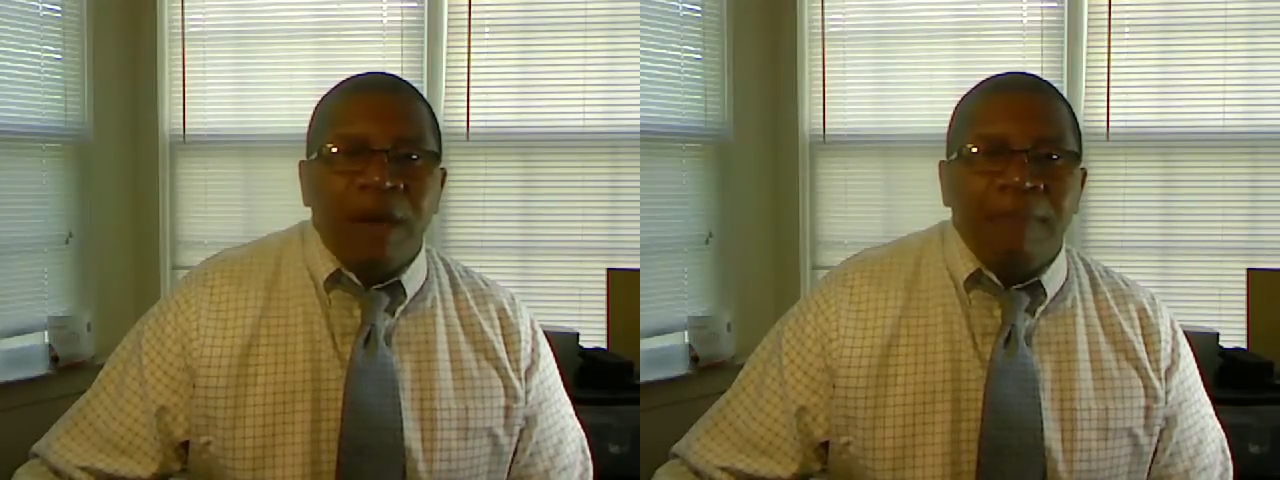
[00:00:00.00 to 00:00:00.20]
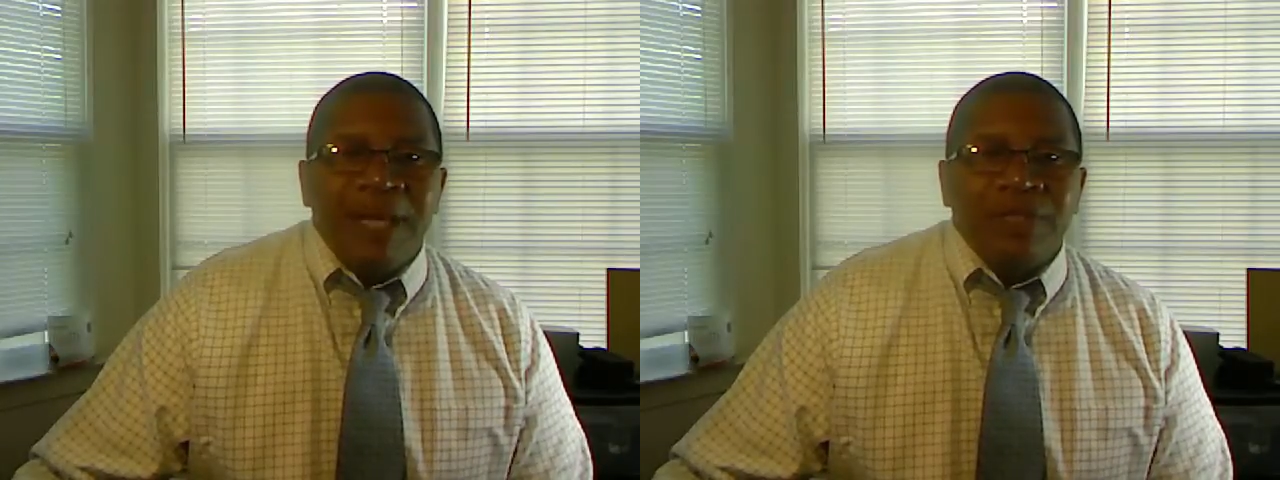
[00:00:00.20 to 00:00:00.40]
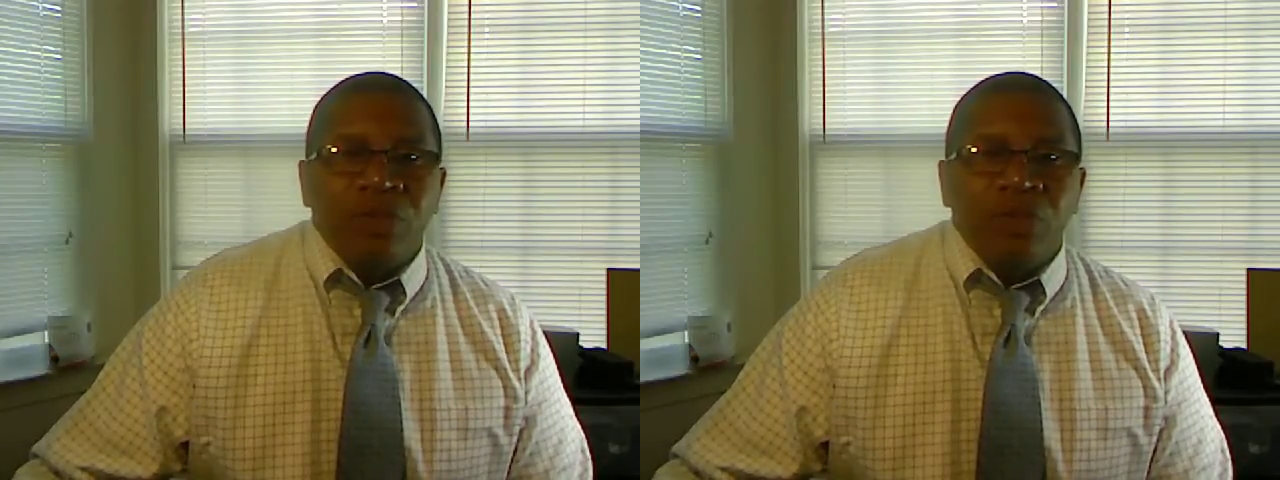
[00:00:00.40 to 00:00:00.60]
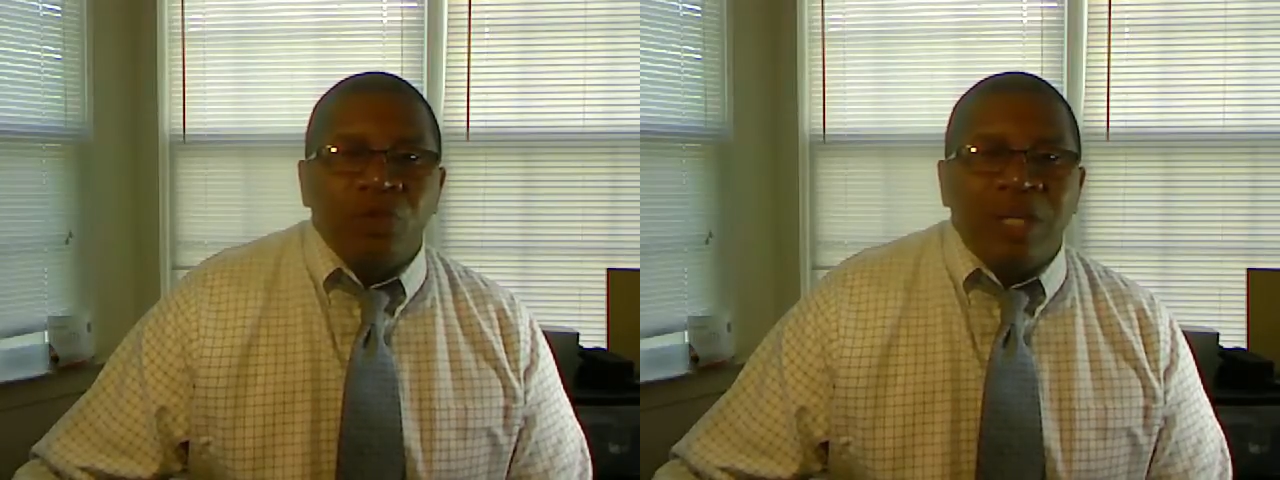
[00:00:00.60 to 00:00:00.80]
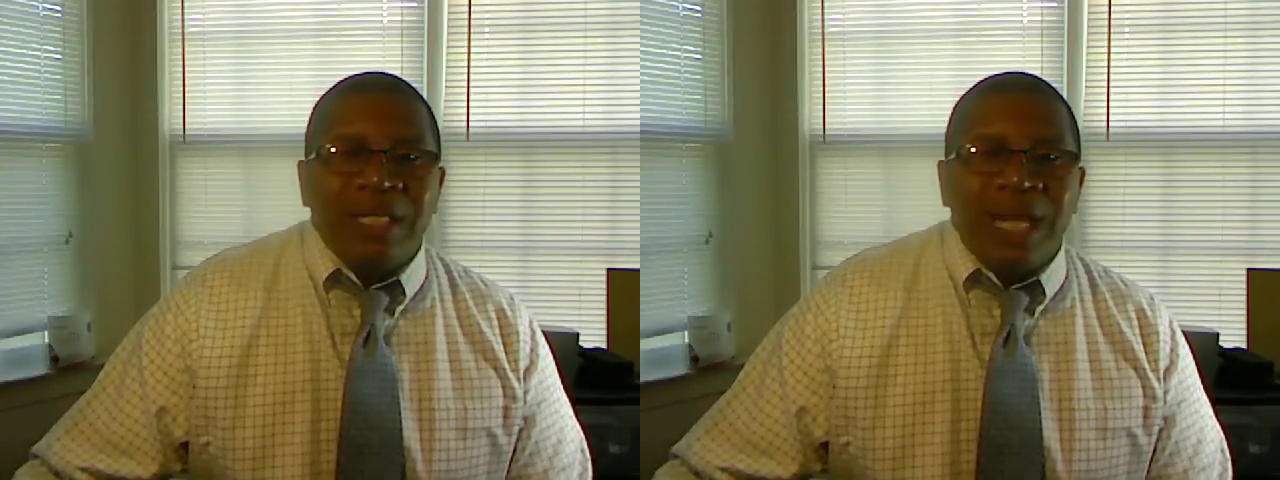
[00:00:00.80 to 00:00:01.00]
based on the
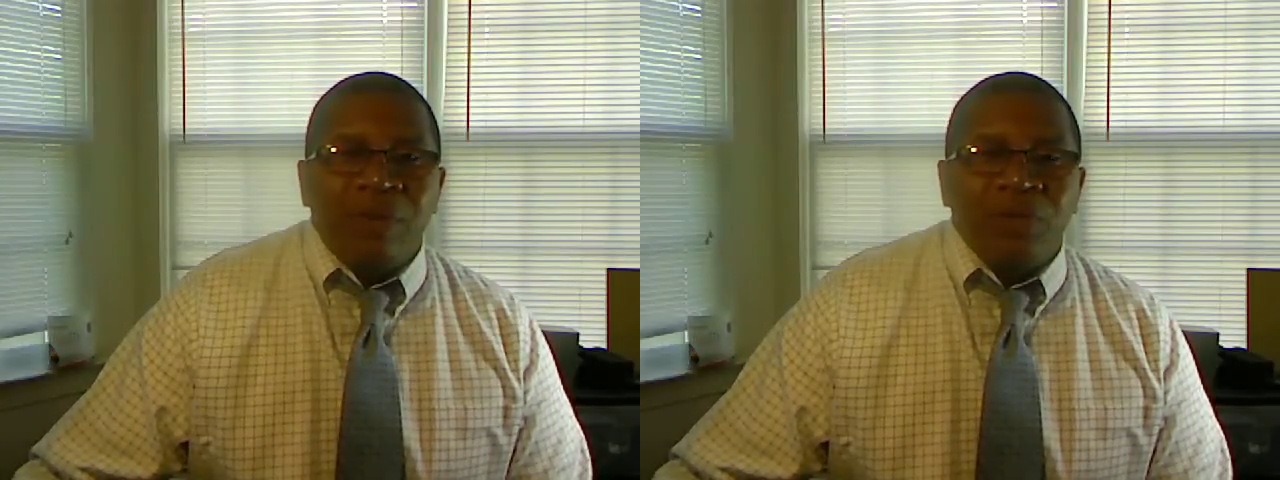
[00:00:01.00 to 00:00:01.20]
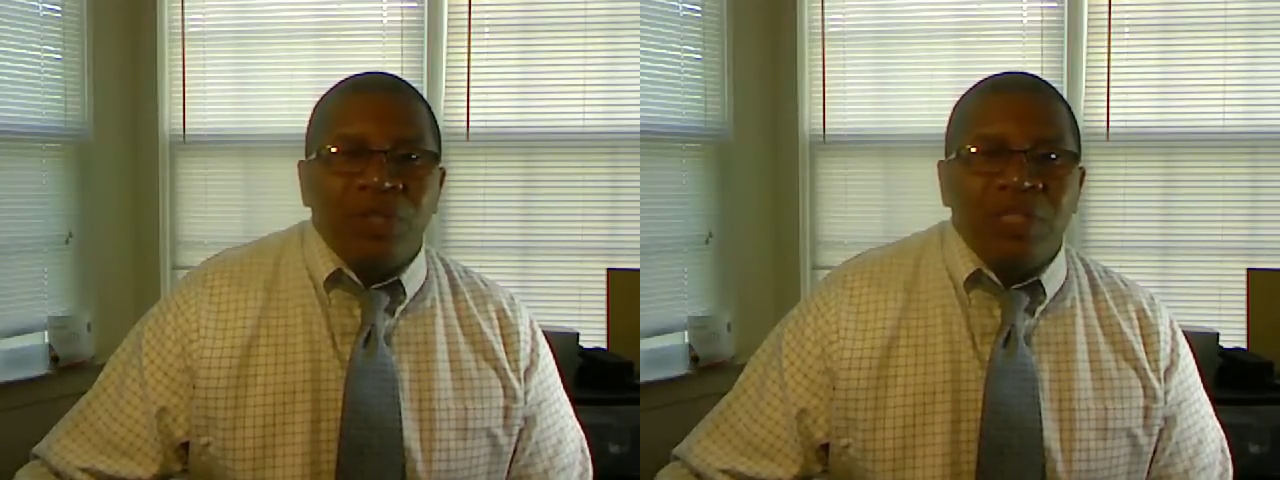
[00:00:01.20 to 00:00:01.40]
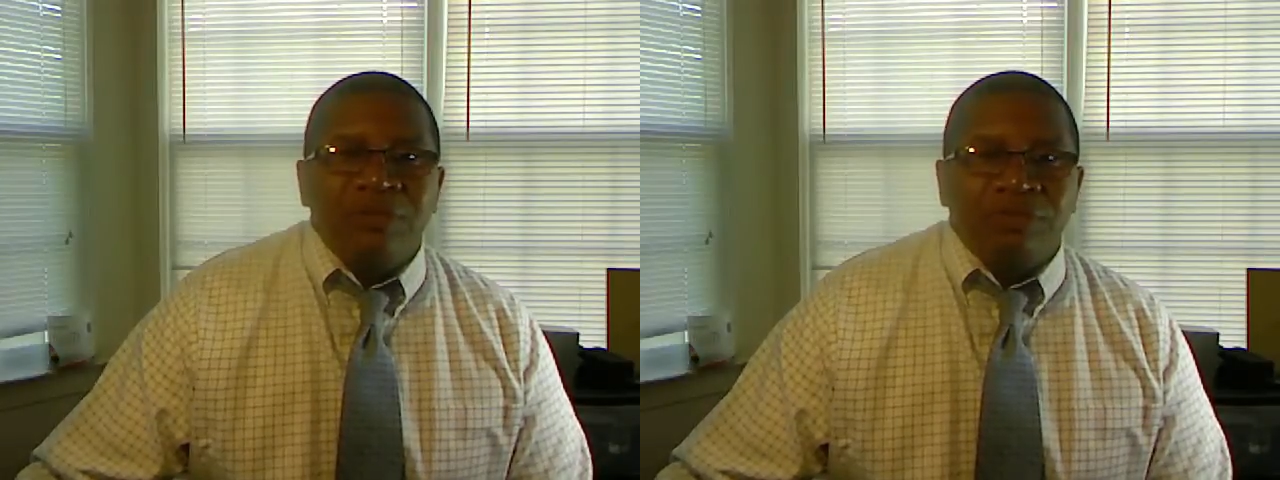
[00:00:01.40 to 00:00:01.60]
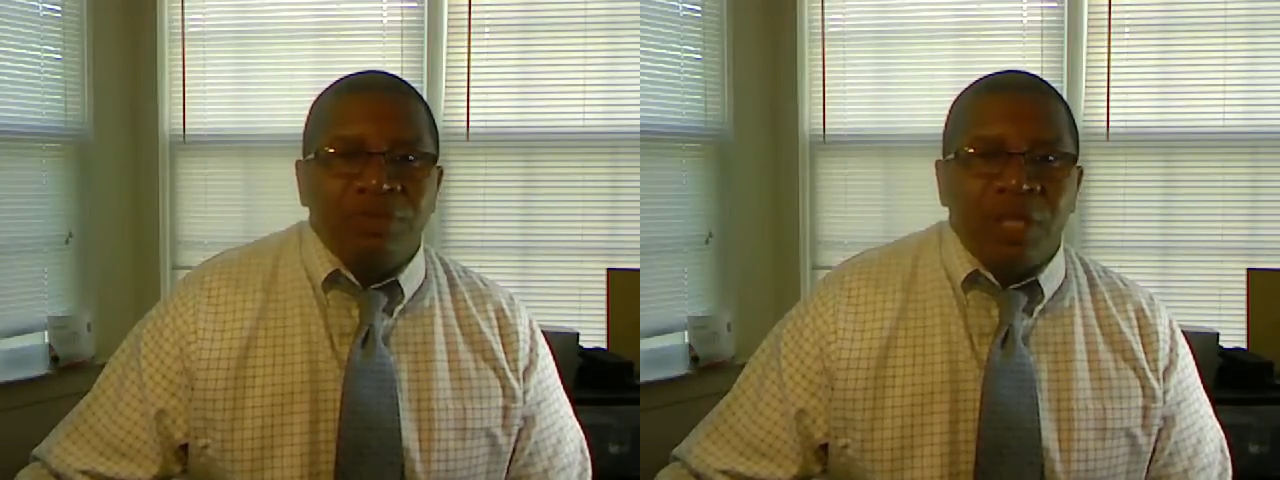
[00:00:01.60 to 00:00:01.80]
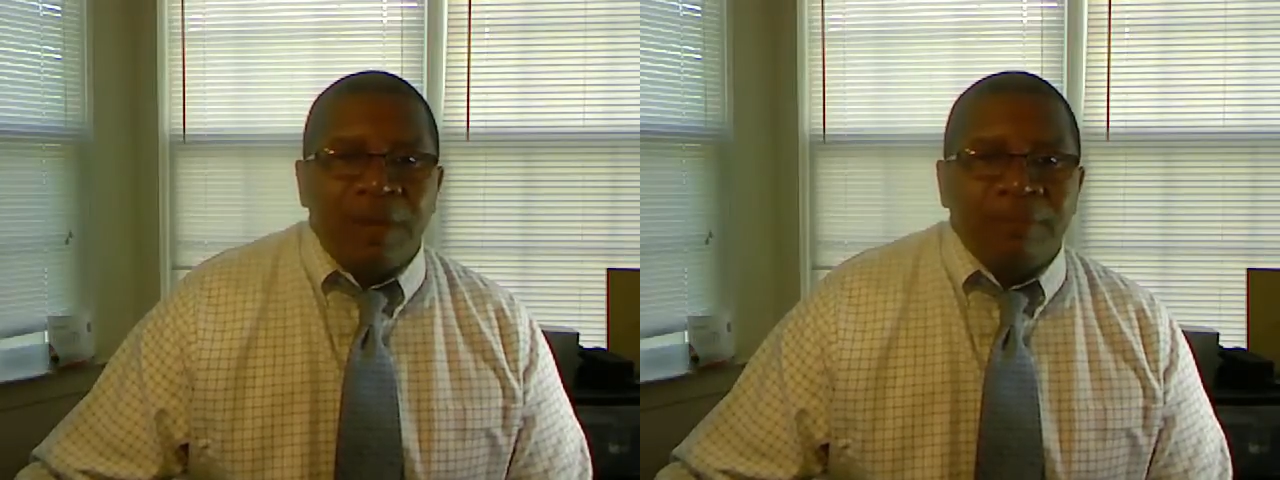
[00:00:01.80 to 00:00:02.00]
training that I received from
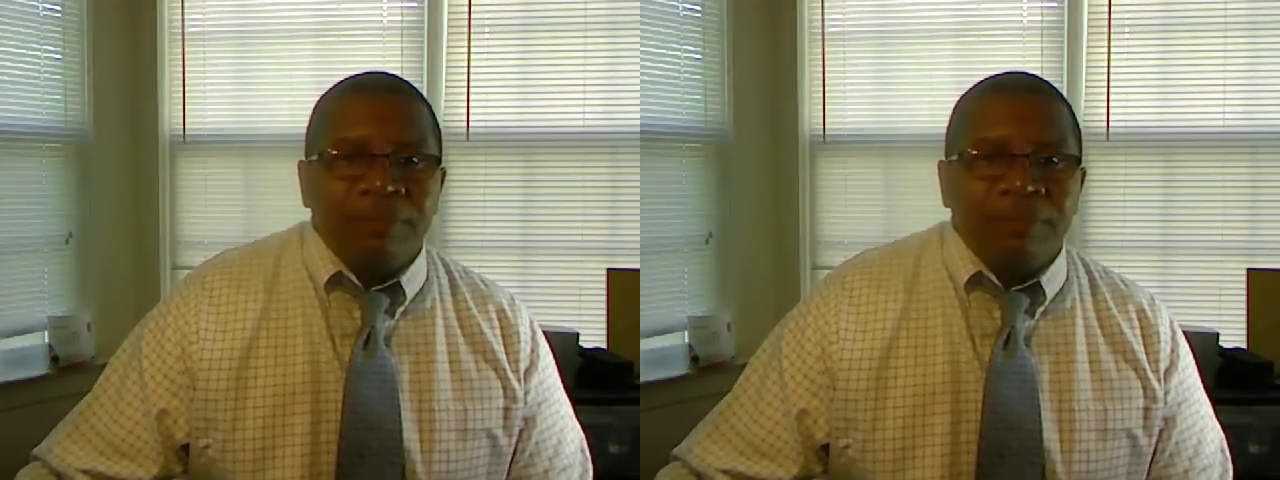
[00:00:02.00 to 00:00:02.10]
Tim.